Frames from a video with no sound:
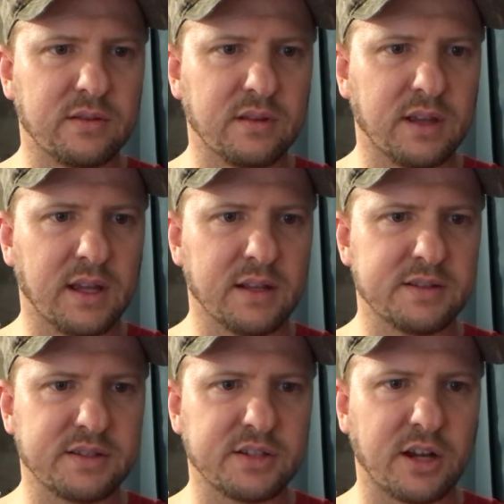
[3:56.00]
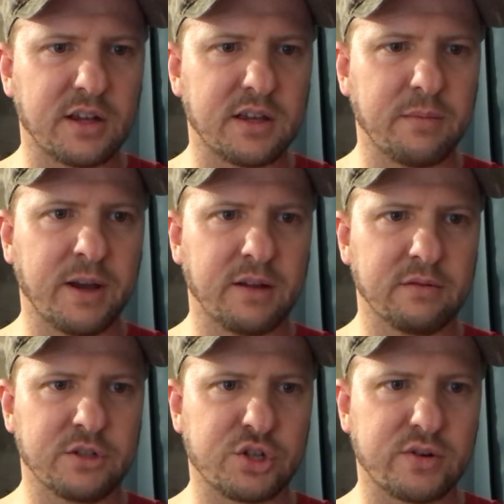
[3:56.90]
and this is talking about the
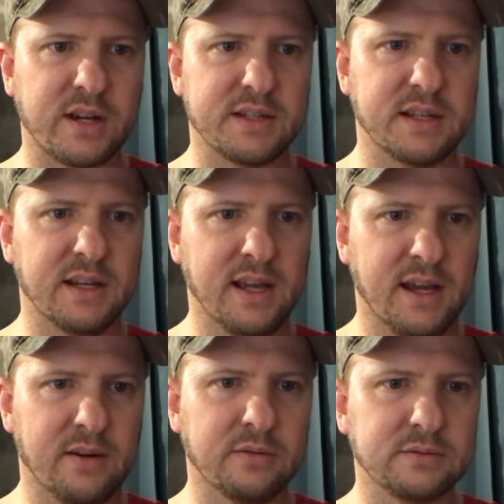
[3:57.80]
Trinity now,